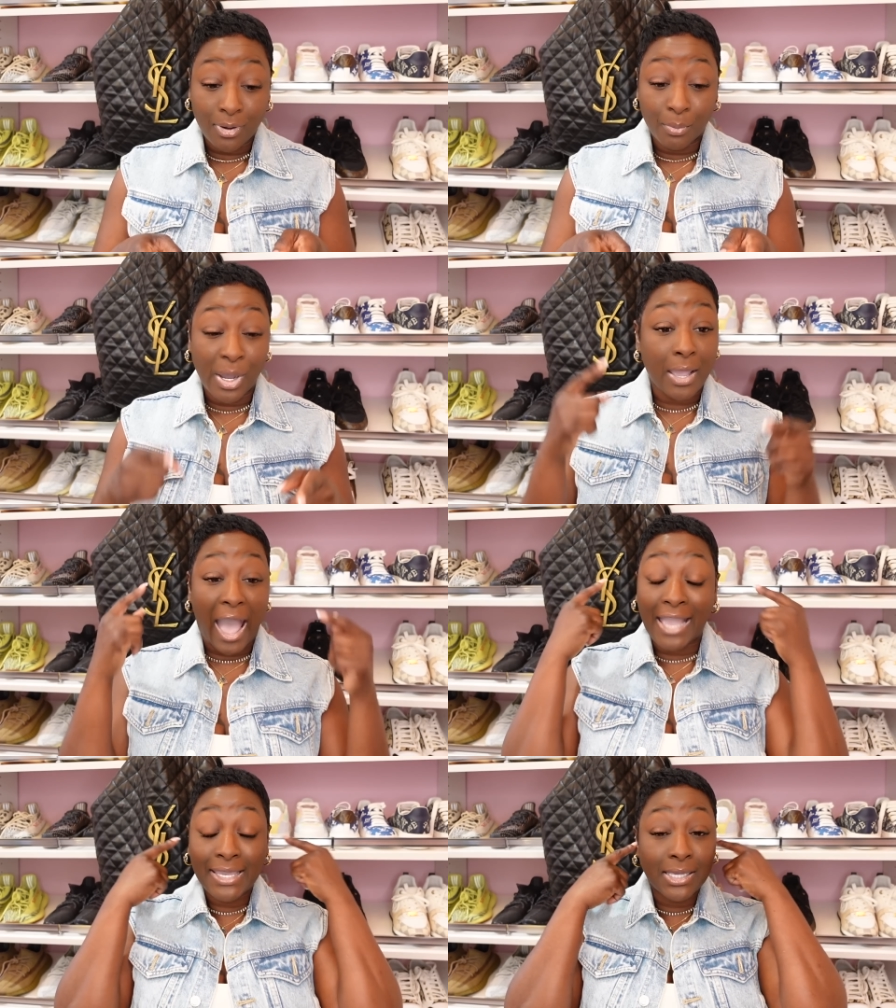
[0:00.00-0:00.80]
but
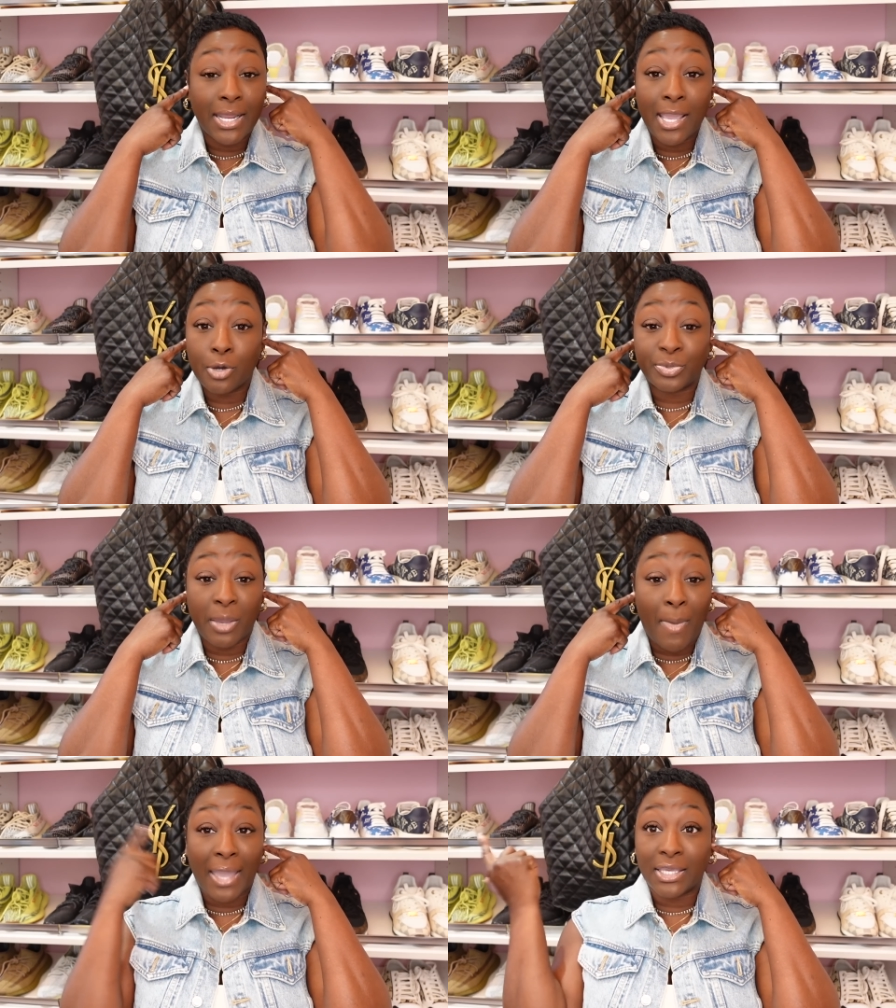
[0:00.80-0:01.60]
I can't help
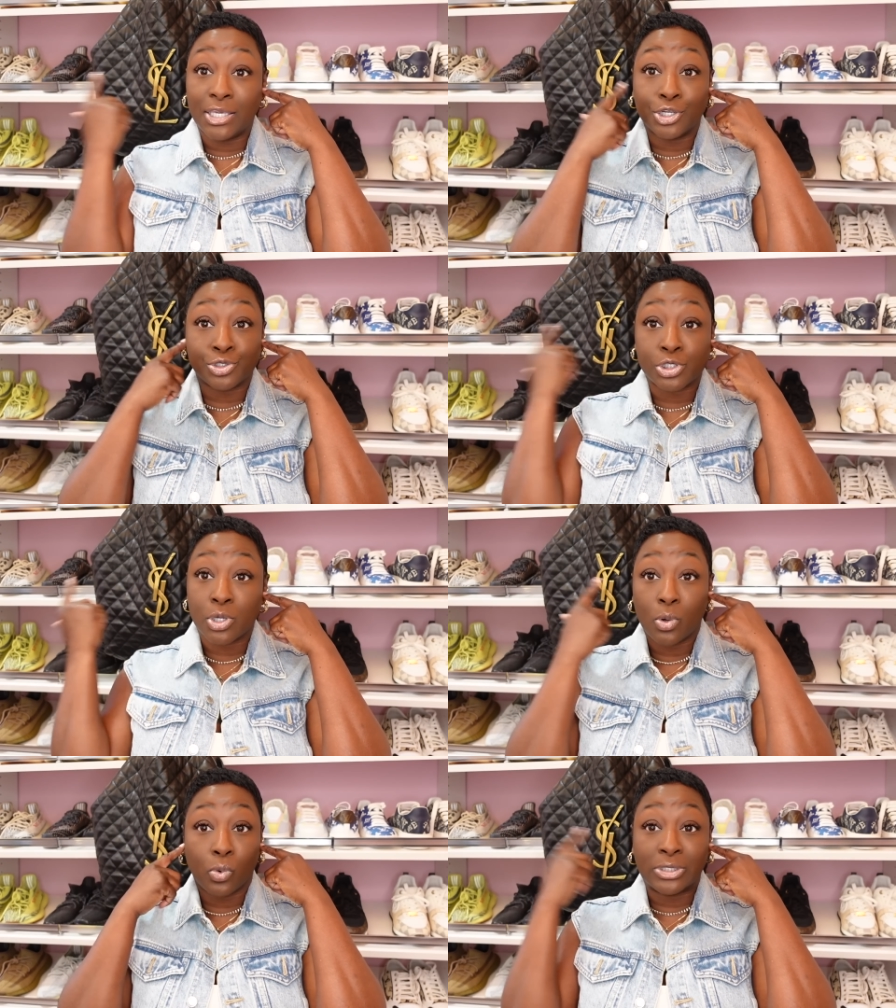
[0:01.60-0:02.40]
that my ears
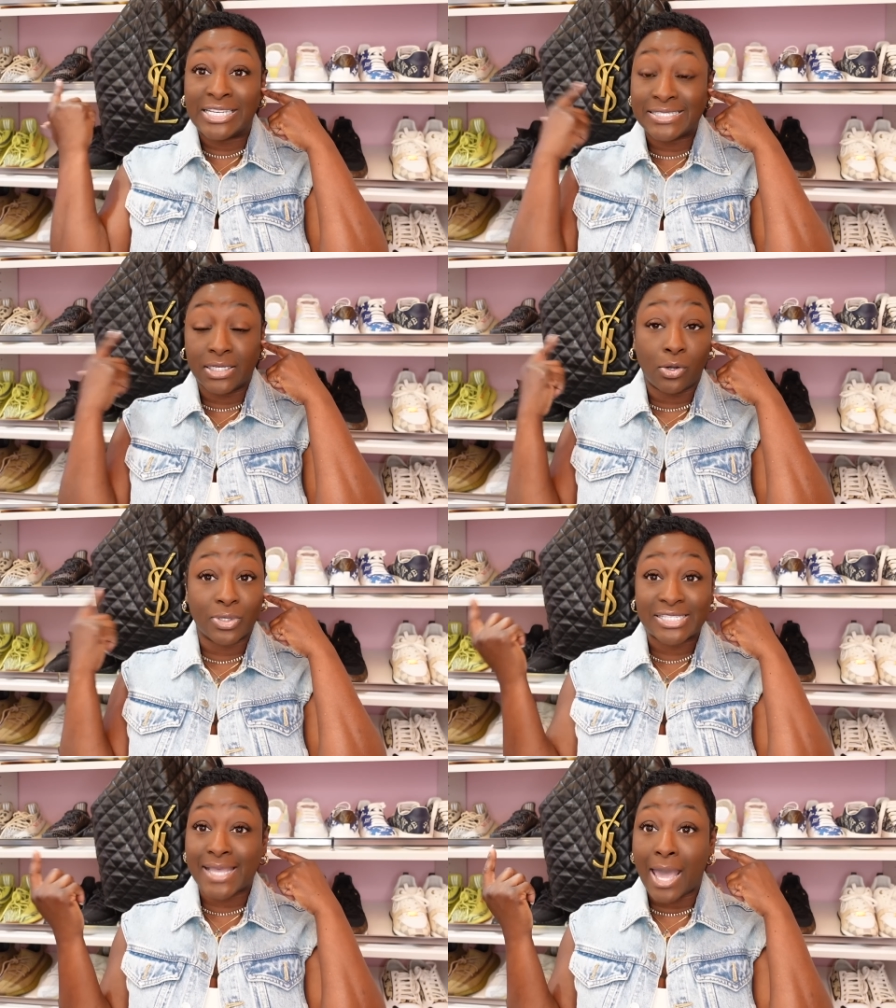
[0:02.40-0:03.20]
were listening
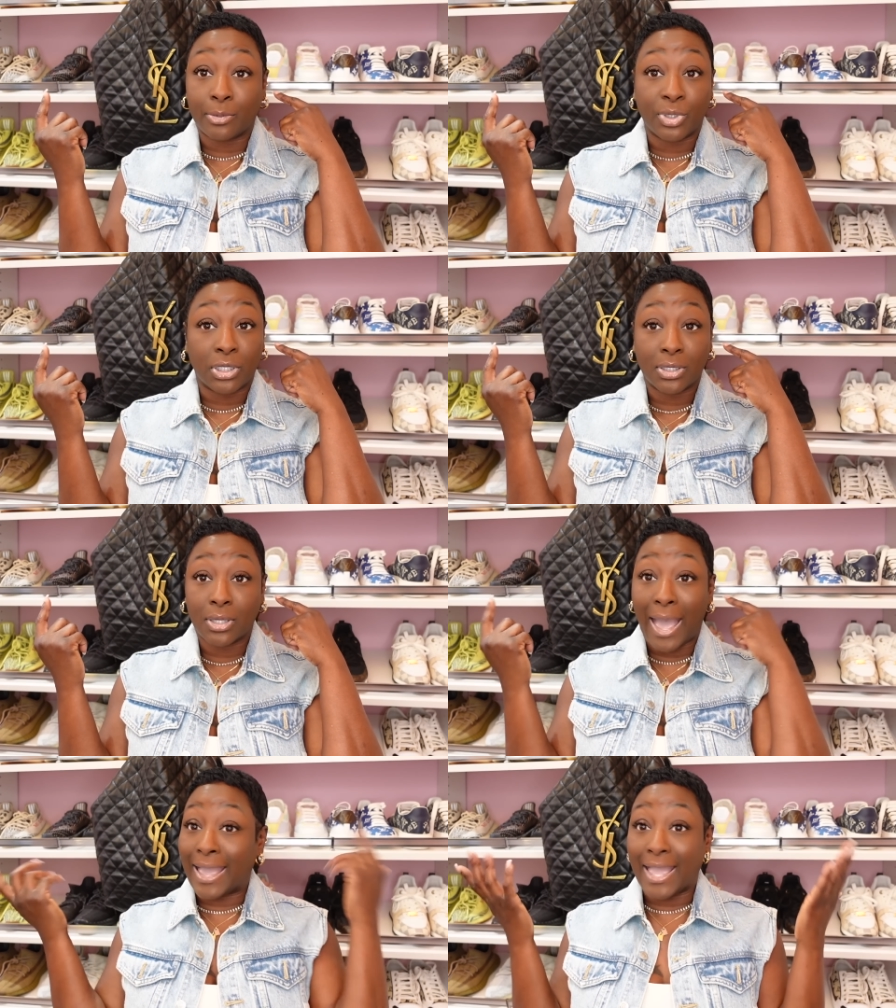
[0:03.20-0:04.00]
on the side of me.
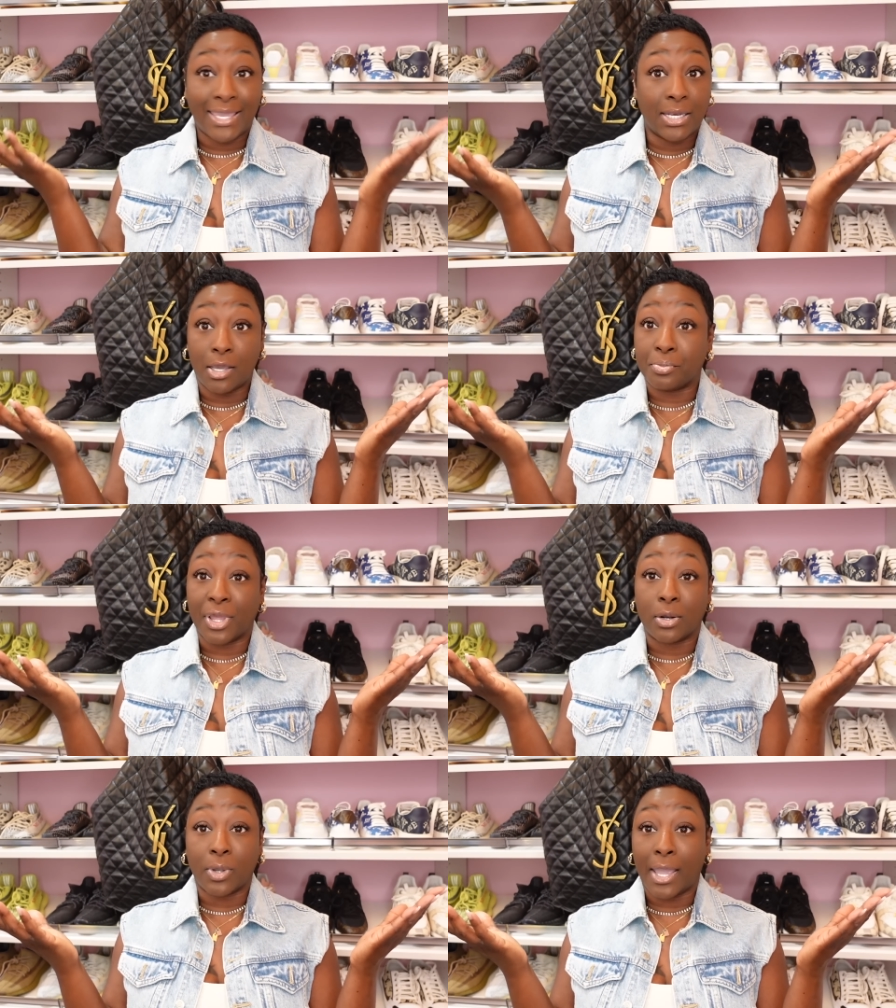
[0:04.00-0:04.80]
I can't help
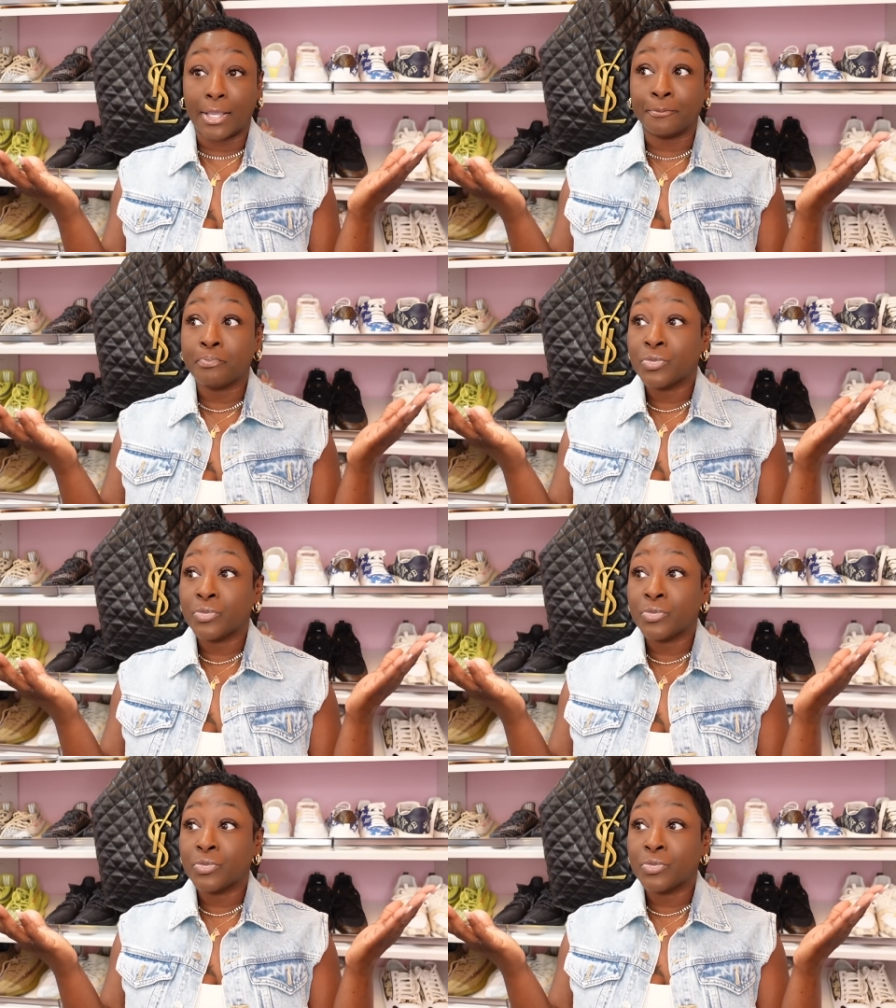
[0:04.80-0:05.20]
that, okay?